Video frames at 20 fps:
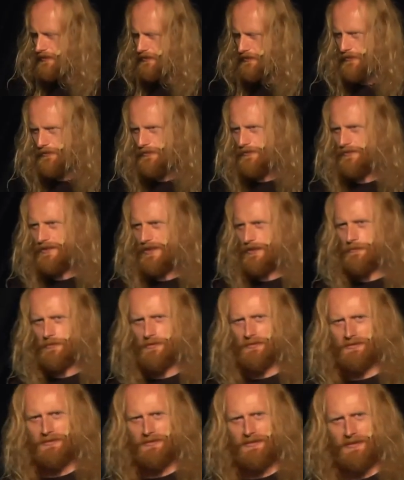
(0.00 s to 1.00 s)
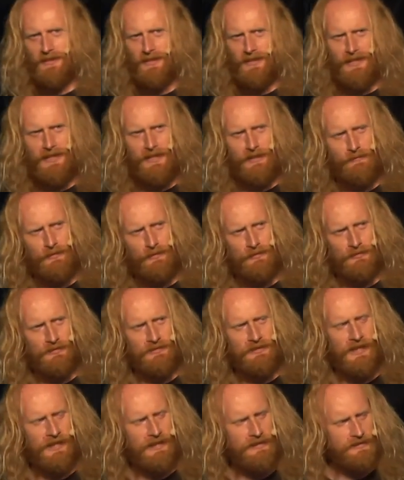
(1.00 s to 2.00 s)
not that that was any real
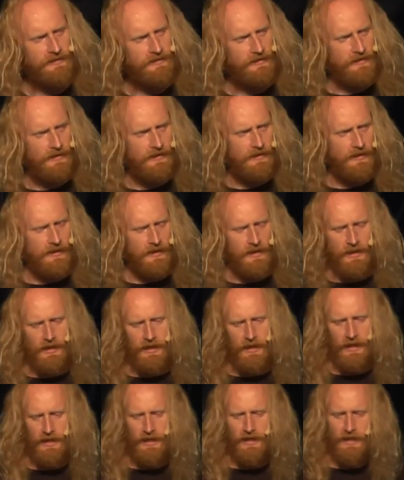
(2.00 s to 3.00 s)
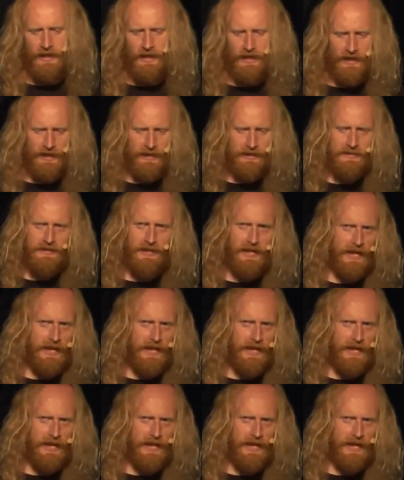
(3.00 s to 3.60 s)
standard. Uh,